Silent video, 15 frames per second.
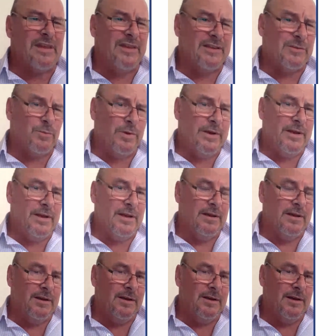That's where
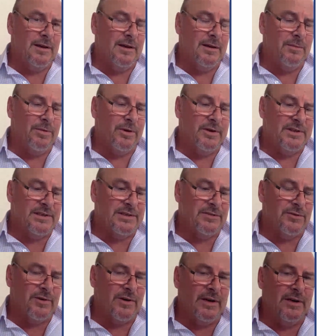apprentices
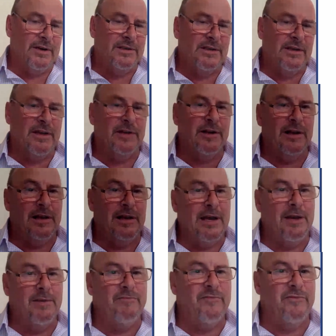and trainees can
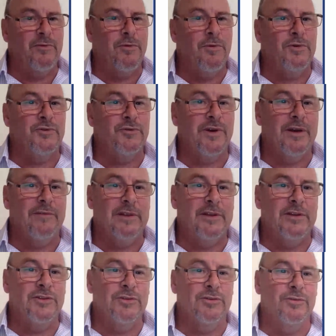claim for
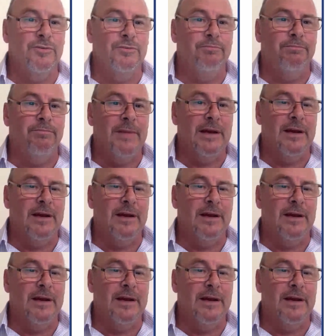travelling to